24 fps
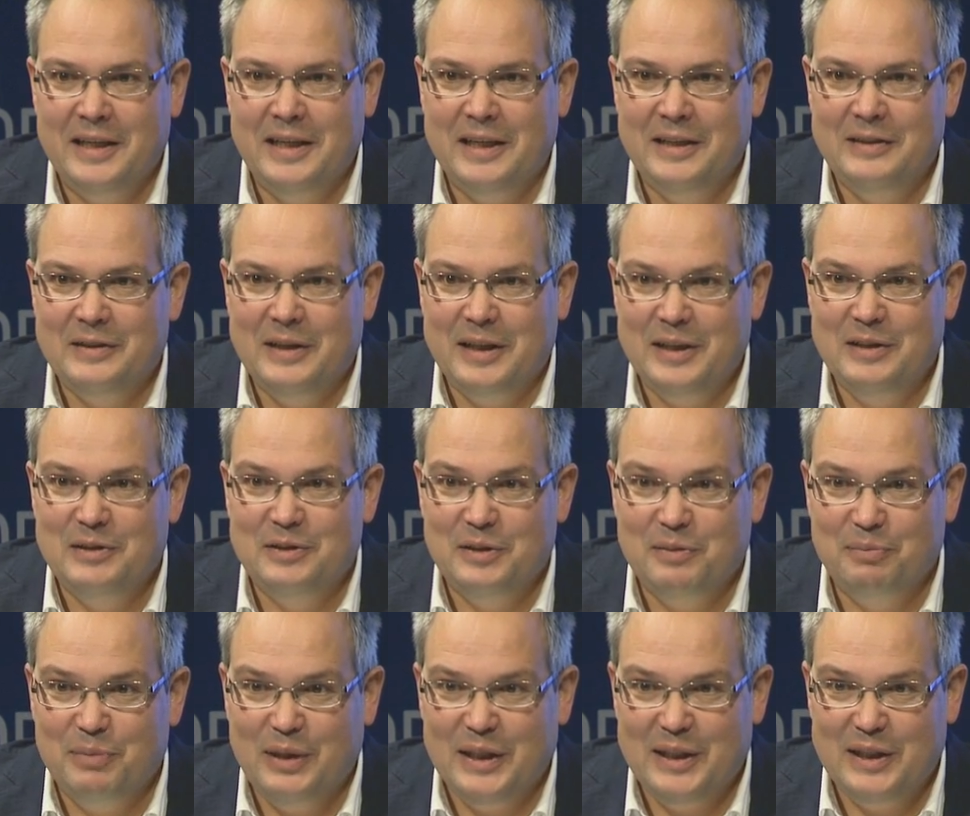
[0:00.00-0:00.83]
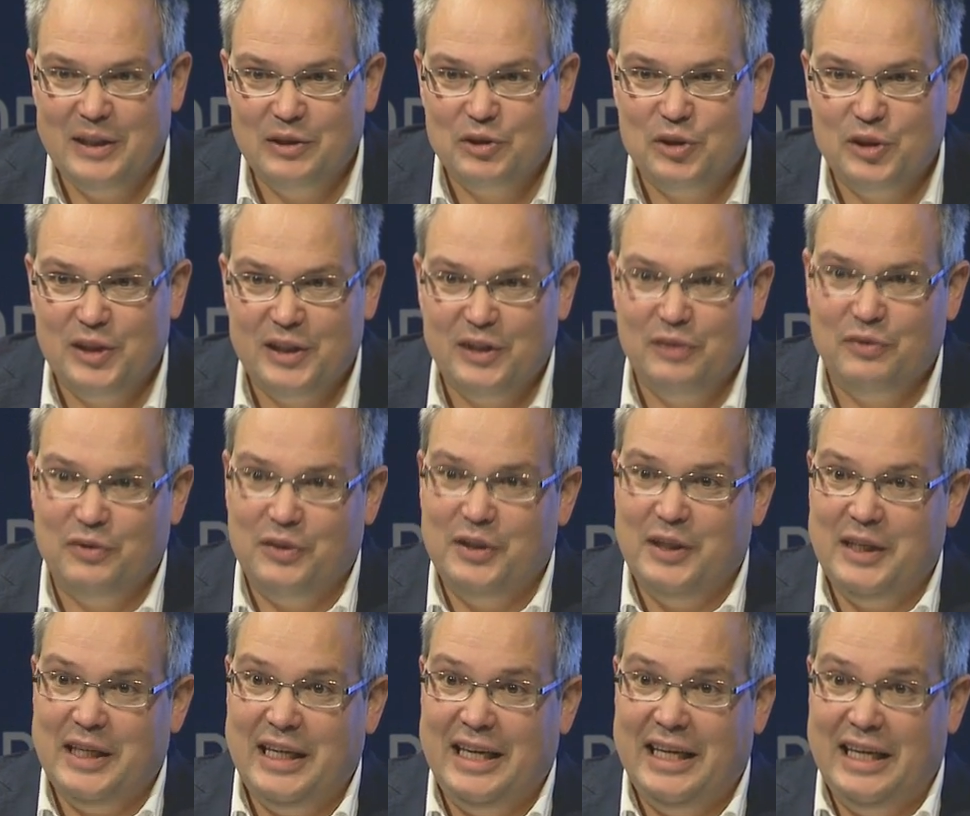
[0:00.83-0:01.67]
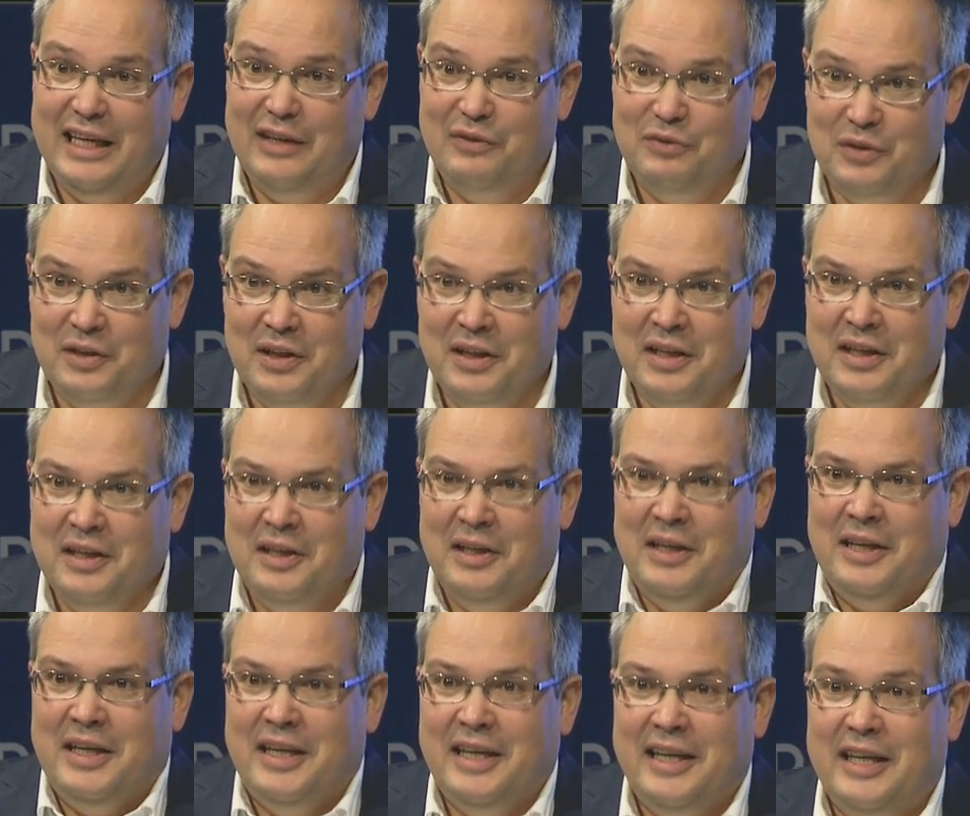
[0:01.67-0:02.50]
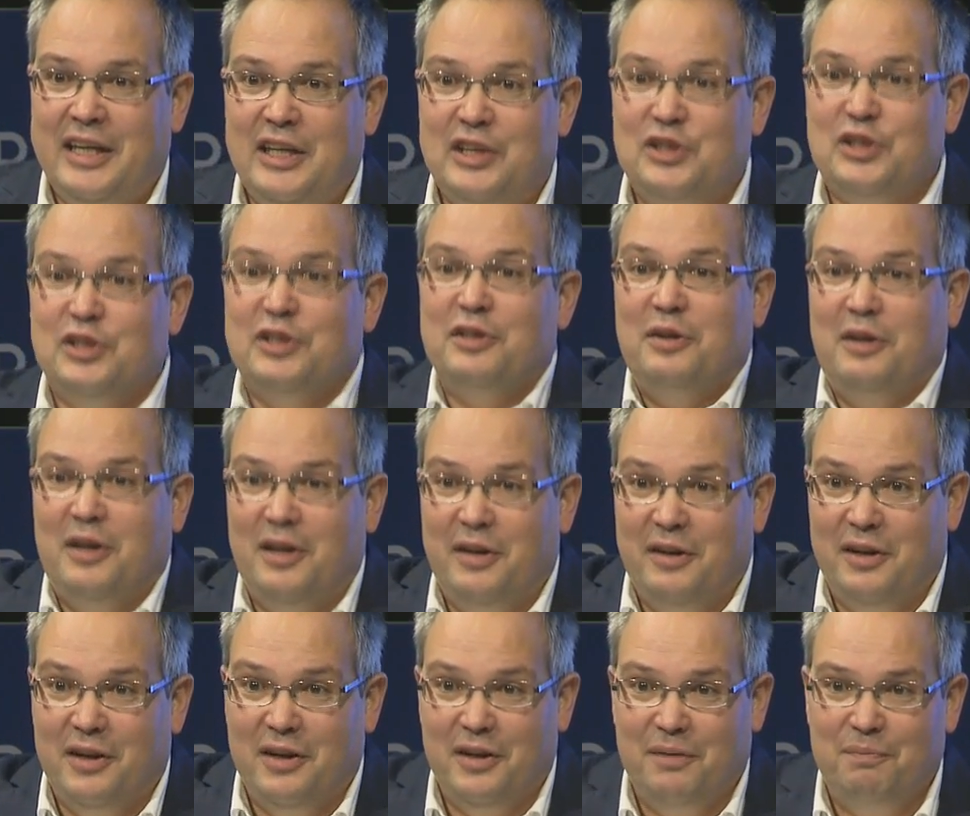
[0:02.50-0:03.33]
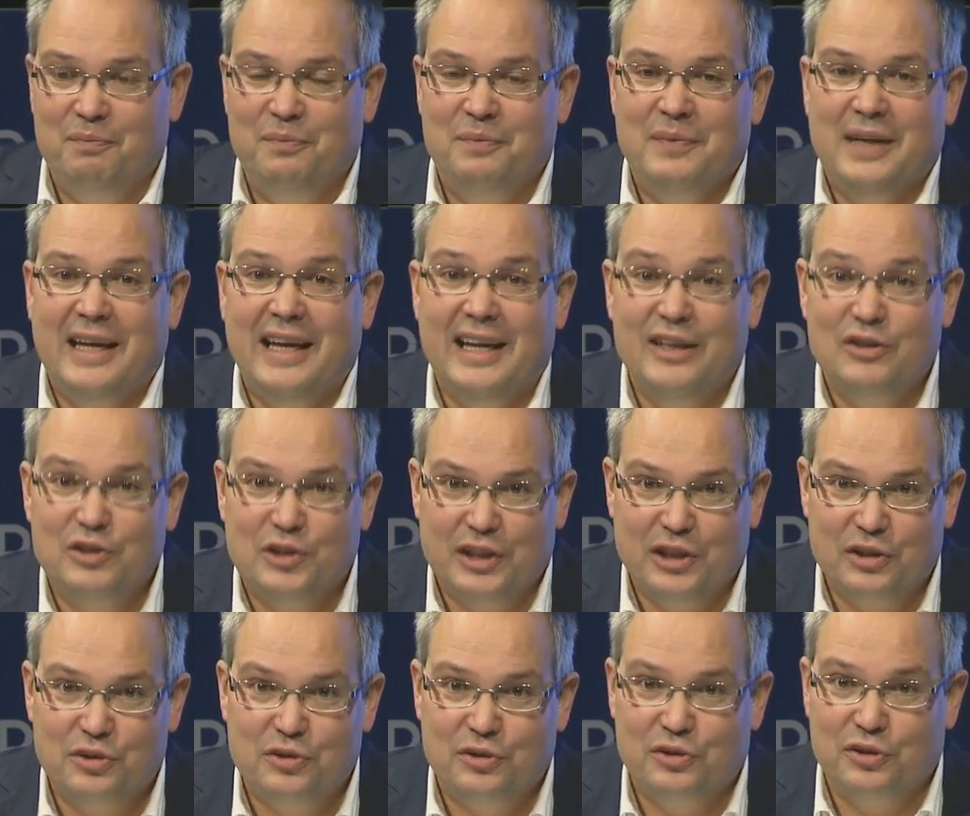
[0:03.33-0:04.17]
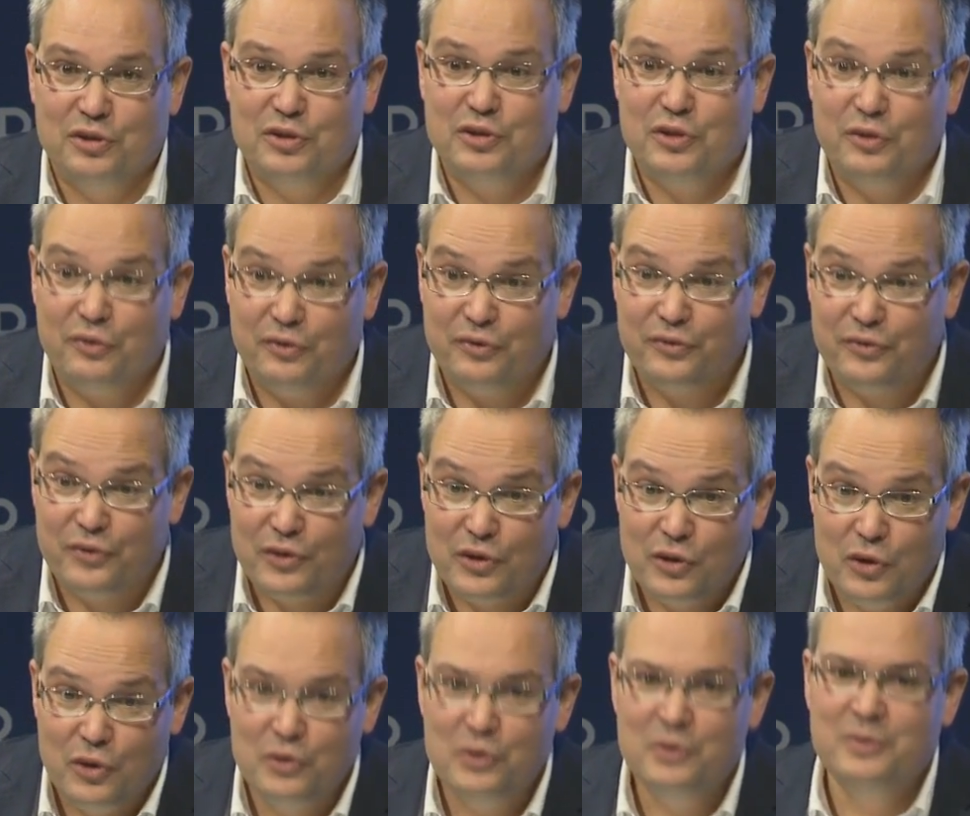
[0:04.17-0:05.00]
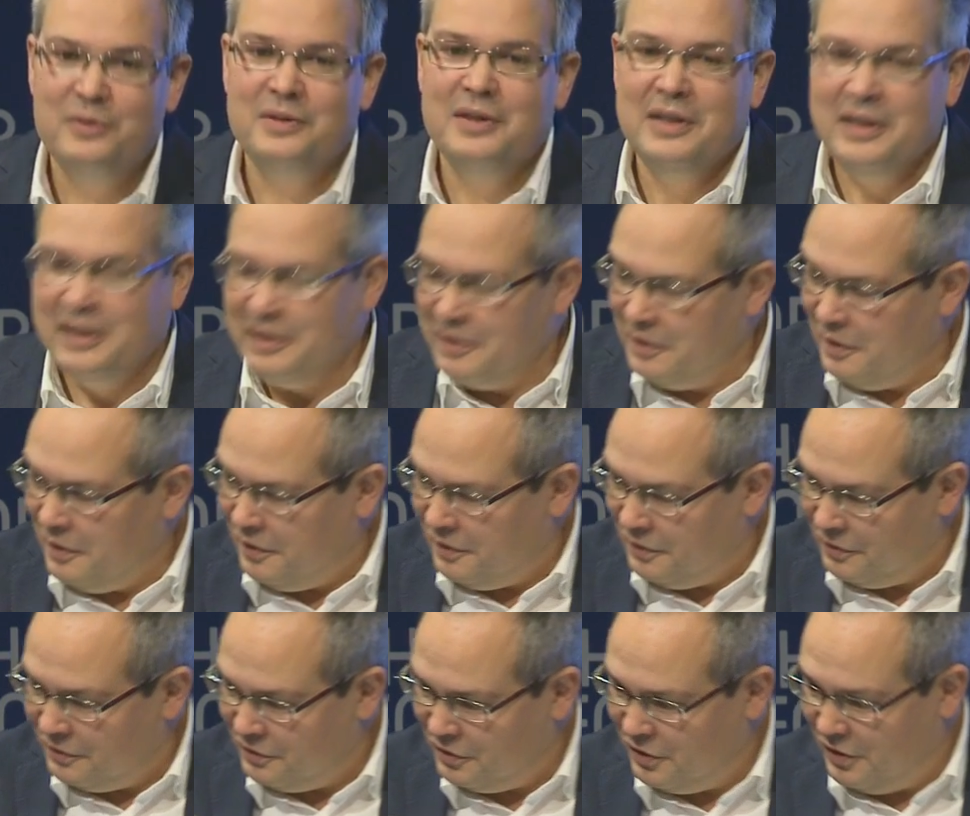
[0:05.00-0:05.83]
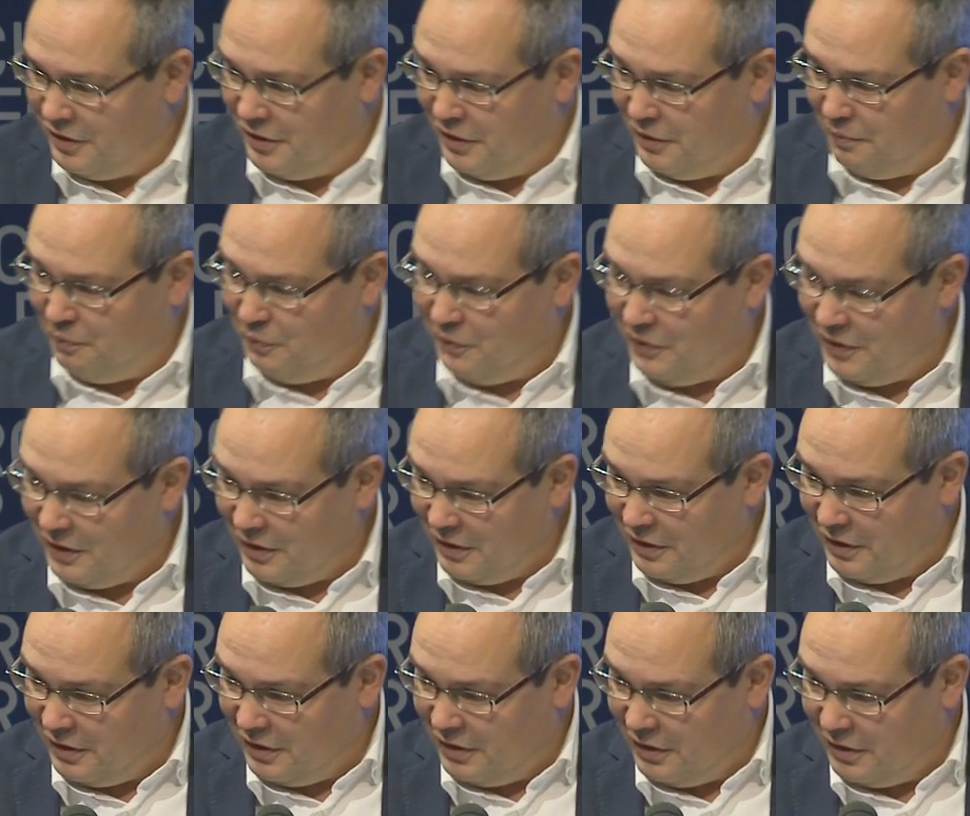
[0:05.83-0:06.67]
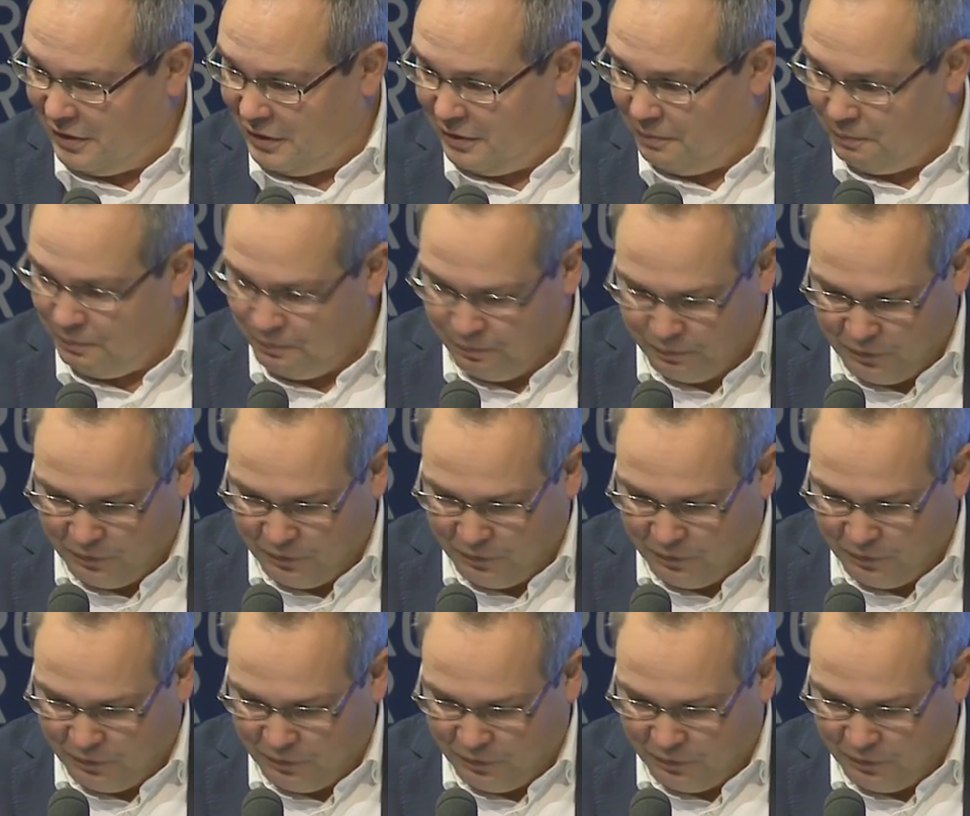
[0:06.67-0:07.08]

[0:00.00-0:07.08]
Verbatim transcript: in, in the Benin city and his uh, ancestors through the uh,